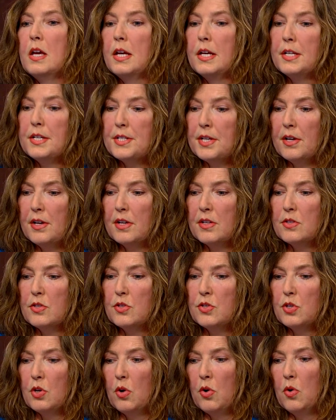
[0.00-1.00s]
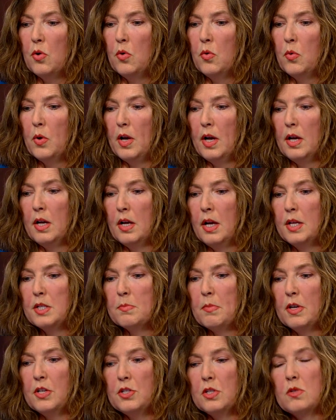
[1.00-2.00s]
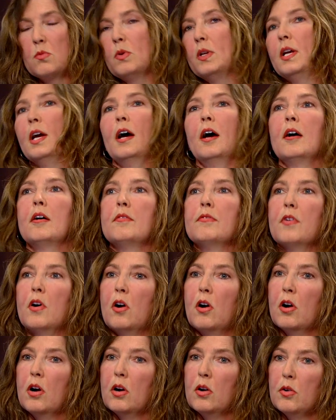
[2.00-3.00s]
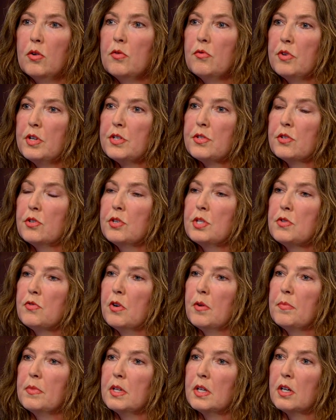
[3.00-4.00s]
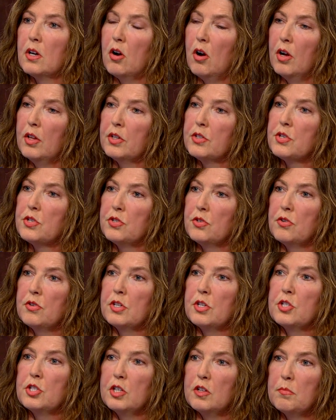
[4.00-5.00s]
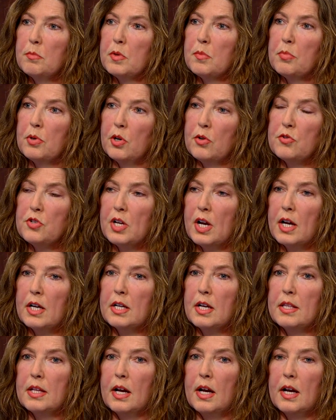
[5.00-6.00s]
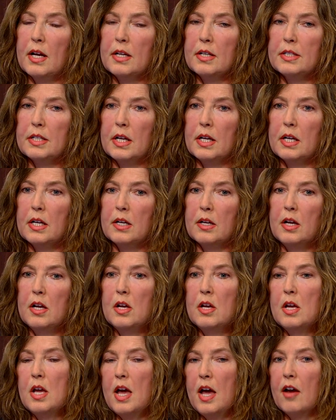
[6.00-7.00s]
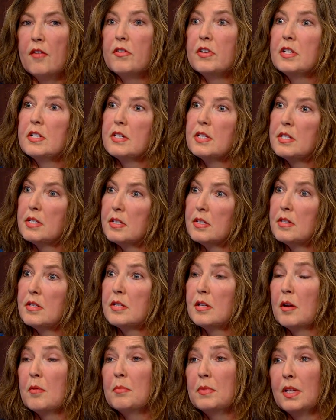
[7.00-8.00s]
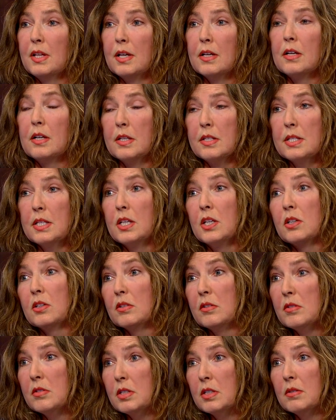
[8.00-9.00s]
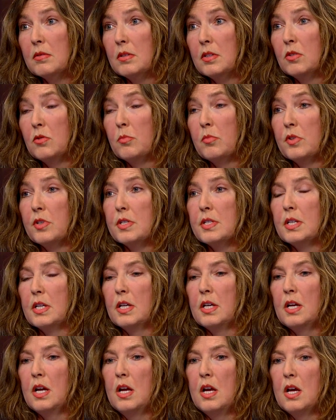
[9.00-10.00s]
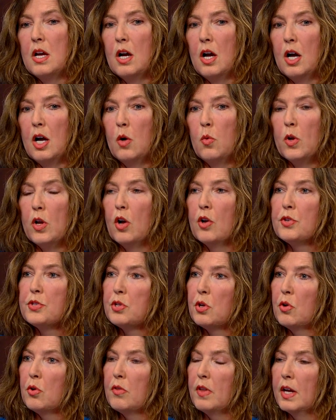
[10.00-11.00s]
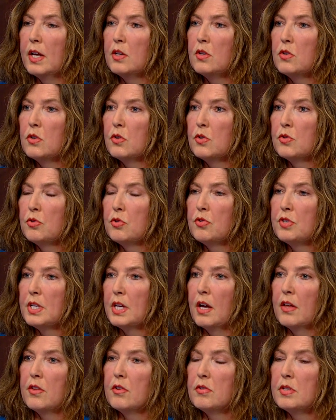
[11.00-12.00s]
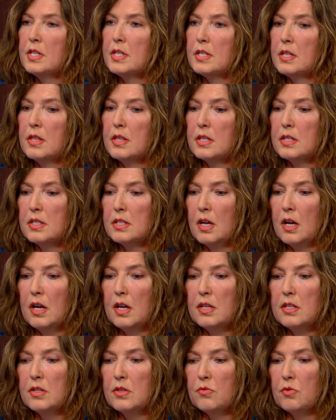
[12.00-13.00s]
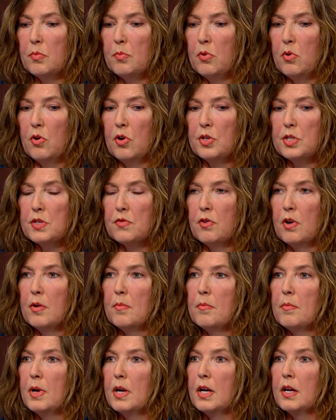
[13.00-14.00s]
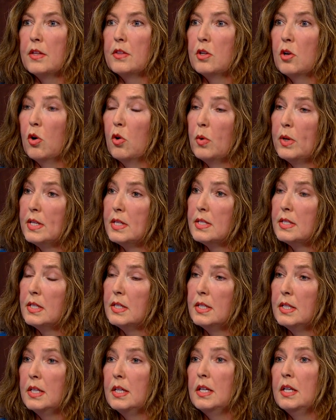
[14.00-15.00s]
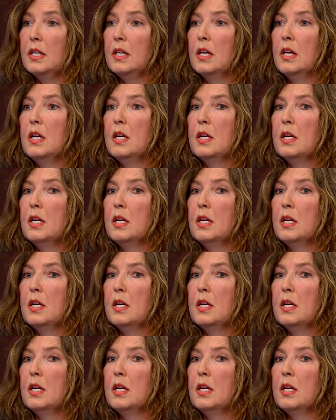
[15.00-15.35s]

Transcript: It does. So uh, as much as we have our own research from the College Student Achievement Project that uh, evidences some skills in numeracy, uh, we also then drew together and synthesized reports from uh, the O E C D,